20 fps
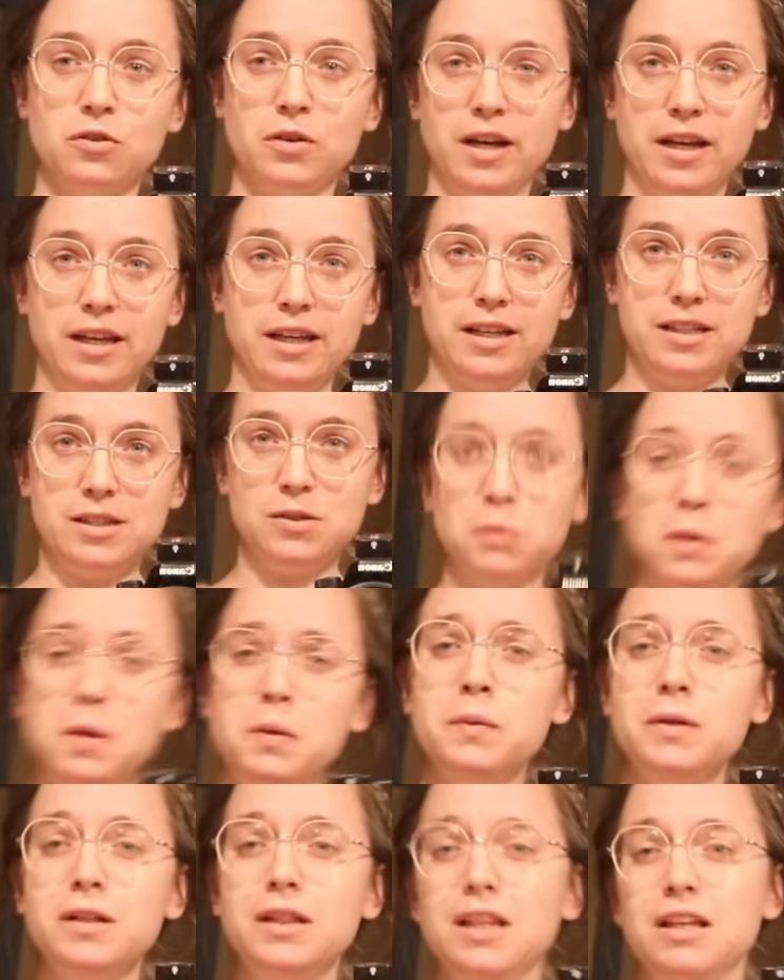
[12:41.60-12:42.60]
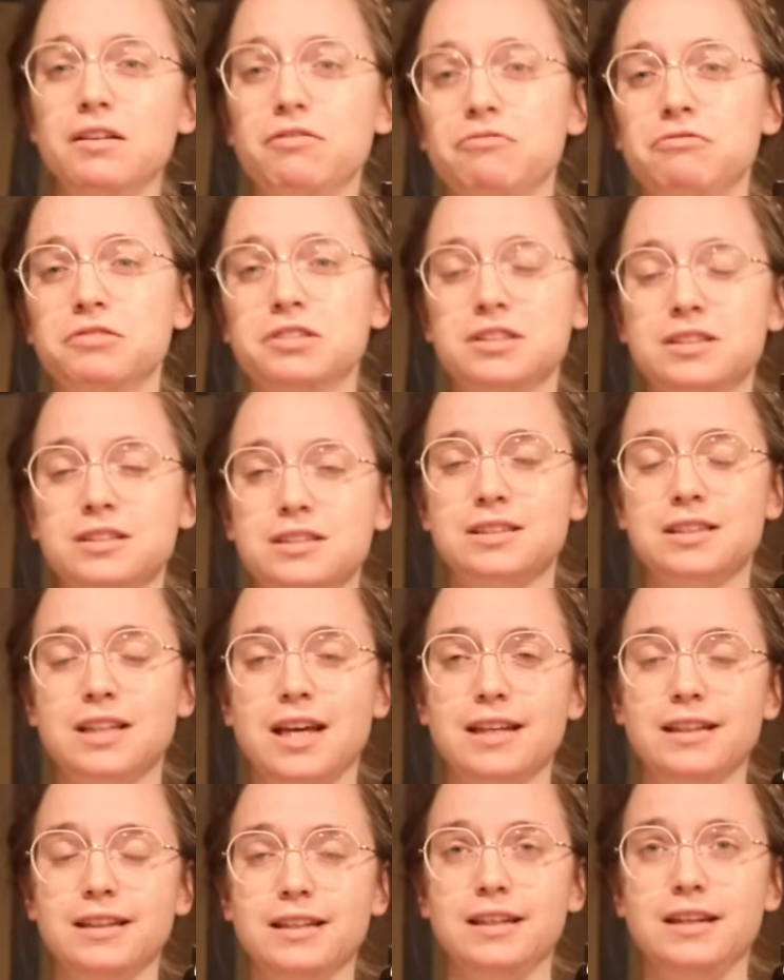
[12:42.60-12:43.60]
so I guess we will live with
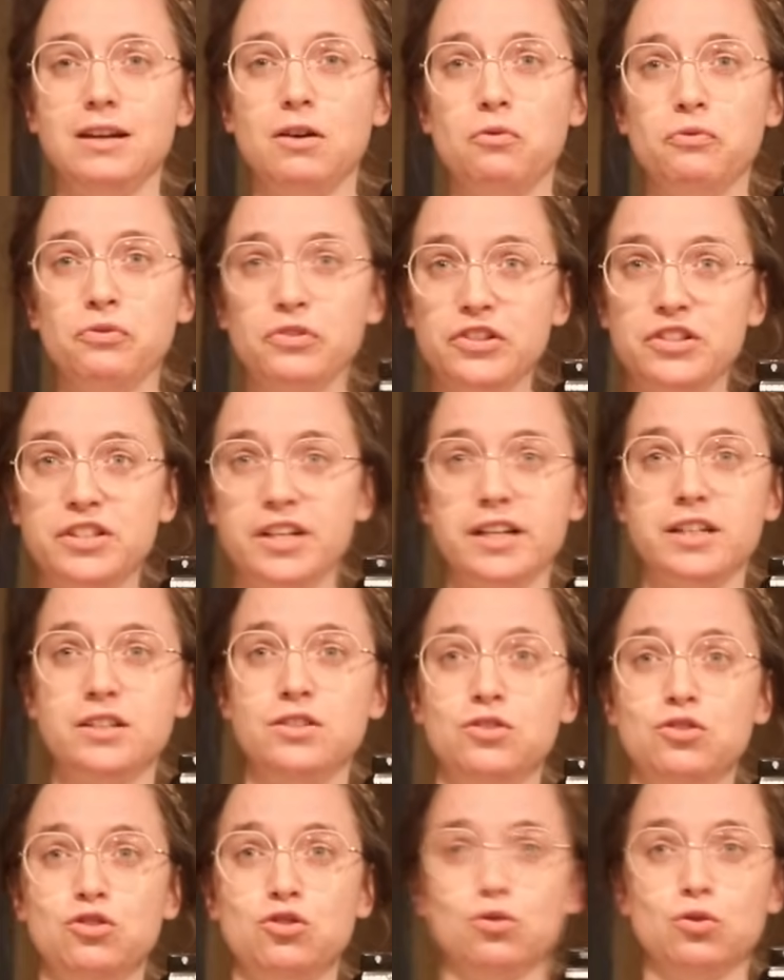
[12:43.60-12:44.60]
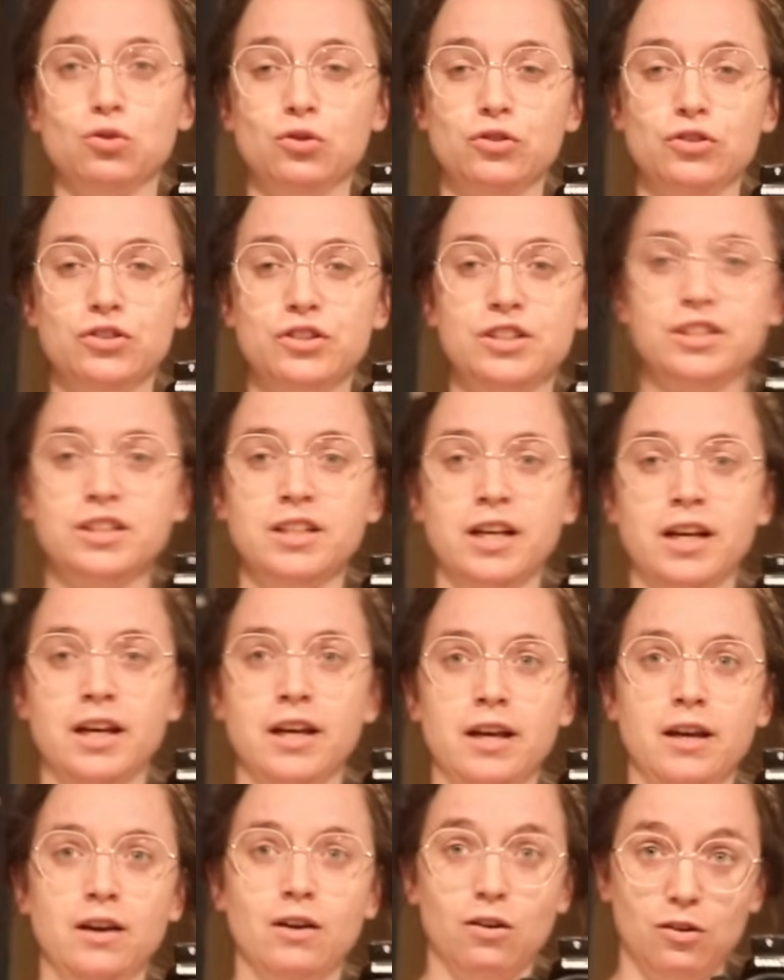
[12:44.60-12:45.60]
slightly oversized shoulders
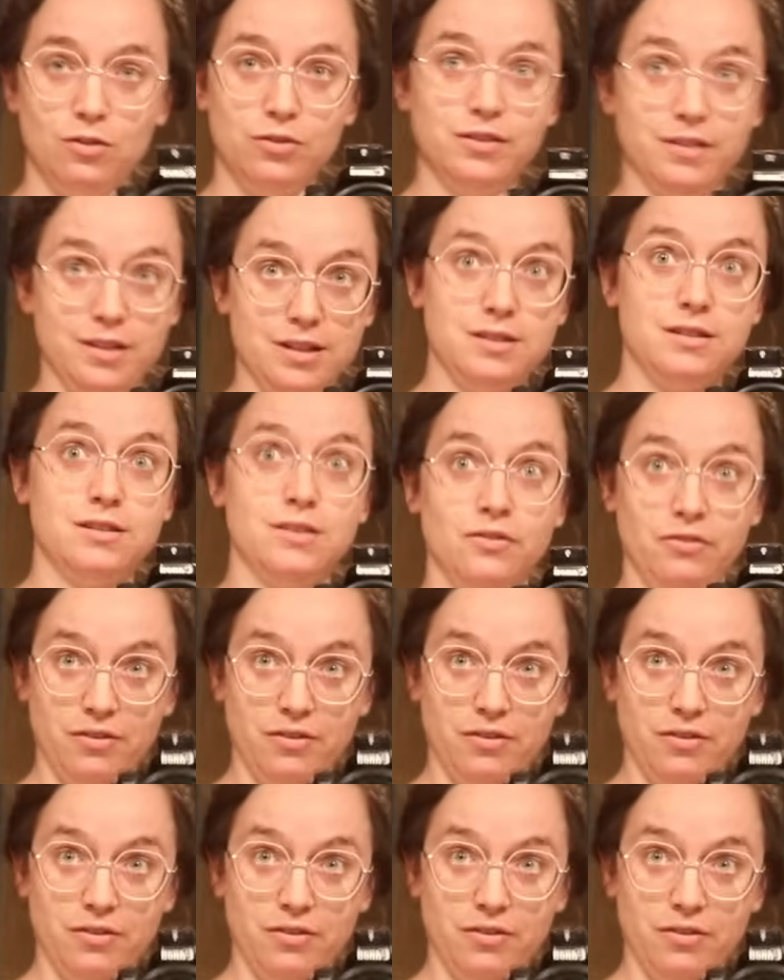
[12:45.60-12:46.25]
on this